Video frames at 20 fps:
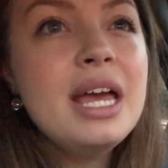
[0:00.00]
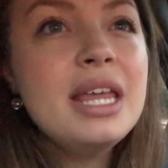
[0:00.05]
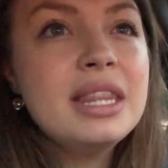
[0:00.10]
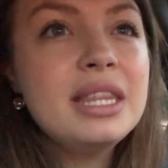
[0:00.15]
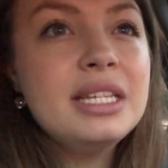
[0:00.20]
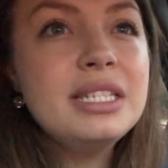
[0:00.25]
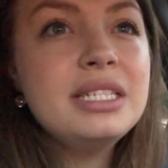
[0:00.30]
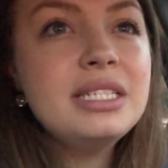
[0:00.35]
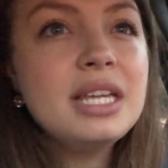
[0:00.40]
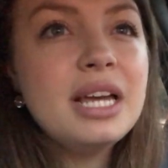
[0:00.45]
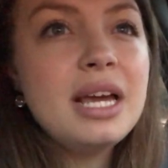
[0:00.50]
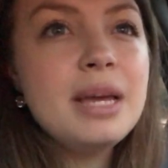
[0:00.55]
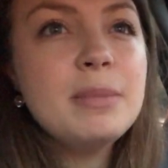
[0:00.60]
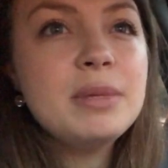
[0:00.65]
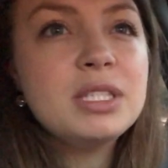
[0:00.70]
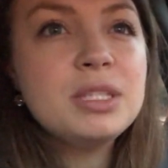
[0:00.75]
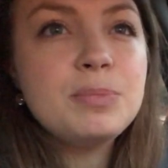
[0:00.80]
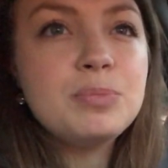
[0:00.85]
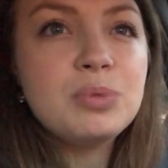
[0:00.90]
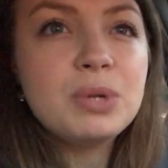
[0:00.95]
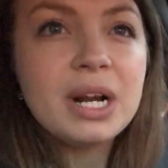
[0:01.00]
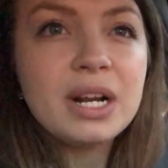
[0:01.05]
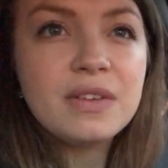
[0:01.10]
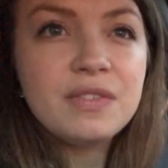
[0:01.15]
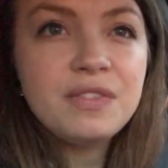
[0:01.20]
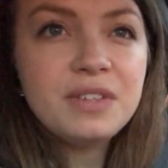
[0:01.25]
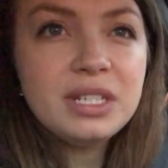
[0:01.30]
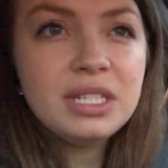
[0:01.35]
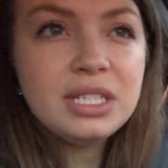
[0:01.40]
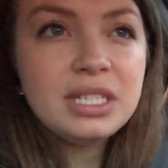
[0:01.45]
This time it's
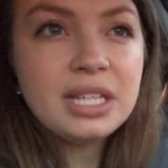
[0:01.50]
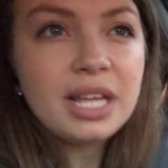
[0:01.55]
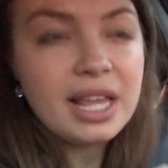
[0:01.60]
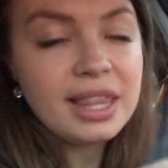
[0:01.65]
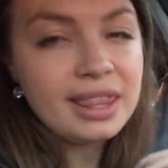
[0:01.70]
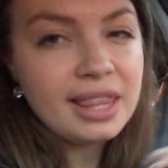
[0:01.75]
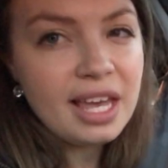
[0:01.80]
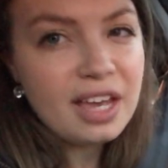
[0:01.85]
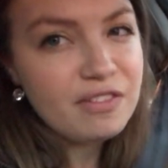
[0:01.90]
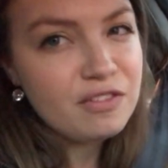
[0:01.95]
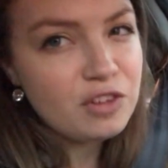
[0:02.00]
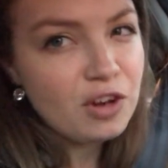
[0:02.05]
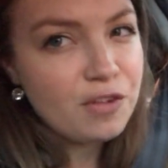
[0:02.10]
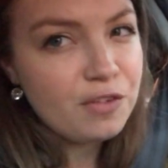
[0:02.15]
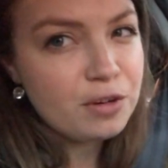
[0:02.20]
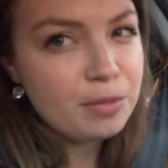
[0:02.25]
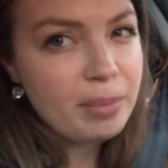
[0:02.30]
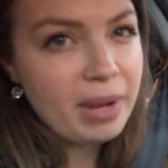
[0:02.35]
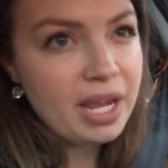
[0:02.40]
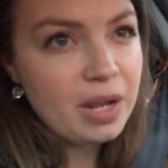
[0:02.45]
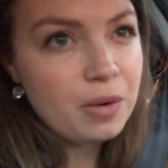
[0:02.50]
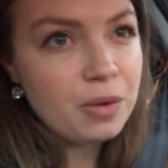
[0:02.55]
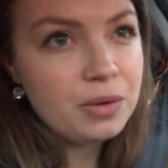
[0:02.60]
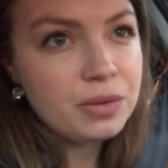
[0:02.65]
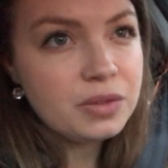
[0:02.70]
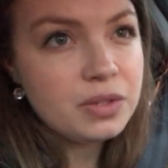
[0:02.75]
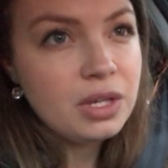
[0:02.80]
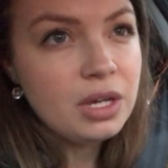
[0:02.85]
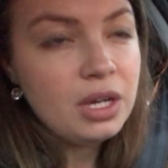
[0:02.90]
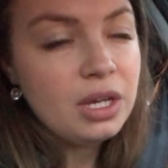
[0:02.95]
breakfast and leftover
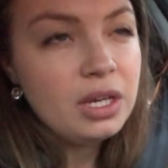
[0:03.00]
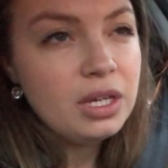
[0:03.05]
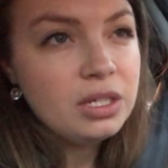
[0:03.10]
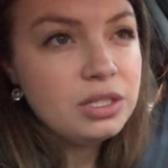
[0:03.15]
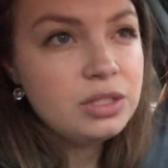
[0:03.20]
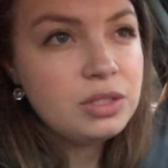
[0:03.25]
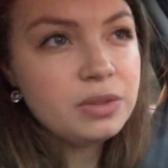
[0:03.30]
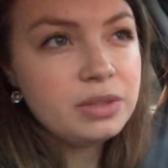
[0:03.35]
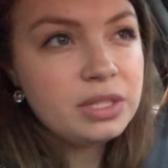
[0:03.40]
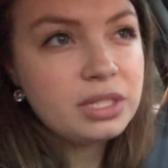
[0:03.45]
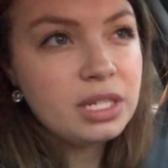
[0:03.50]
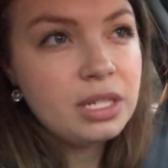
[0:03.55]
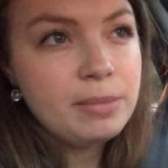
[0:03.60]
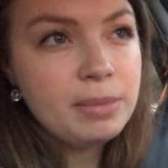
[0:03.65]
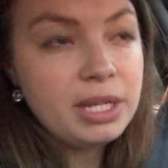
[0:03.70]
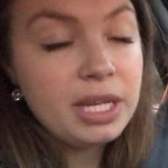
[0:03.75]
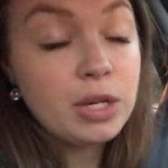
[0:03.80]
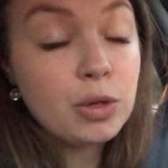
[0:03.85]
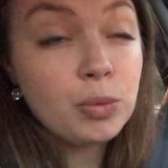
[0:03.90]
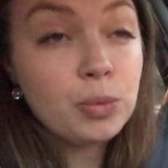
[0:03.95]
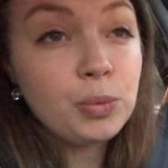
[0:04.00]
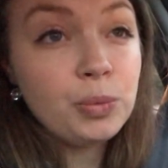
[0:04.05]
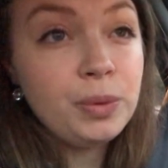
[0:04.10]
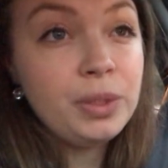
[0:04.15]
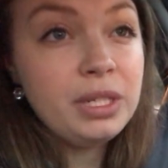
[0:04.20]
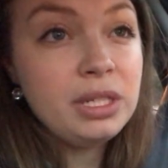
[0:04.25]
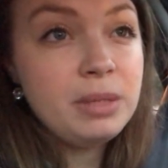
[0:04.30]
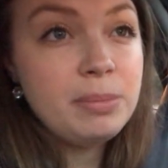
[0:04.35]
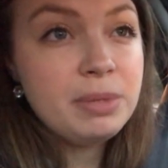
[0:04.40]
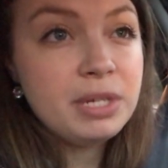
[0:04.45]
bagels. So it's gonna be like a
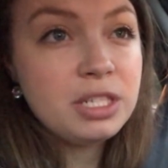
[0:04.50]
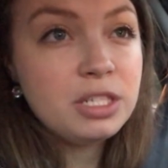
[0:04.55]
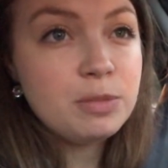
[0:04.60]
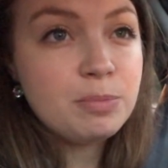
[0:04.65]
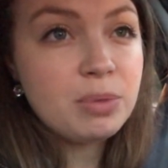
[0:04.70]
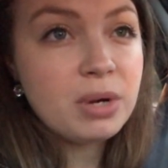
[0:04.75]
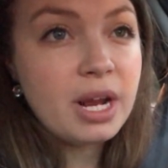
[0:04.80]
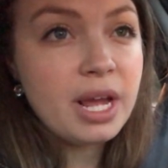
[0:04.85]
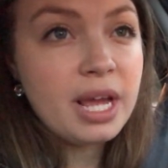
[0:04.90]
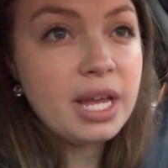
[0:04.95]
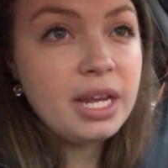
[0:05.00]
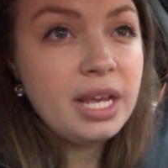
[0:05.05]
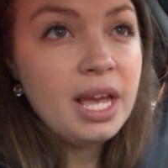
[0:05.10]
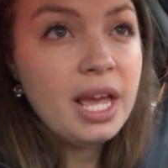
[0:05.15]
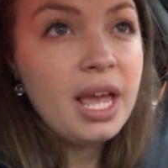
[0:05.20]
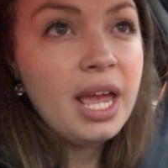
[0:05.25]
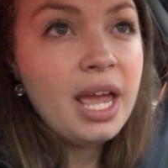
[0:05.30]
really big spread.